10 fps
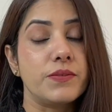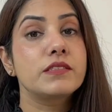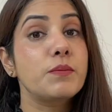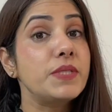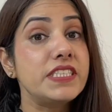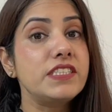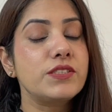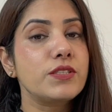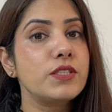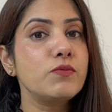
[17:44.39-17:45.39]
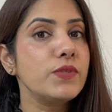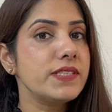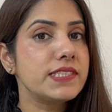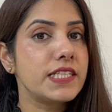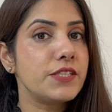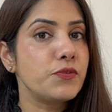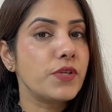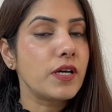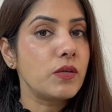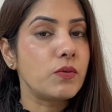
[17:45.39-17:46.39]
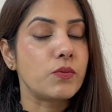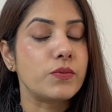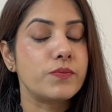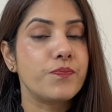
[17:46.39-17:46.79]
The minister will see you now.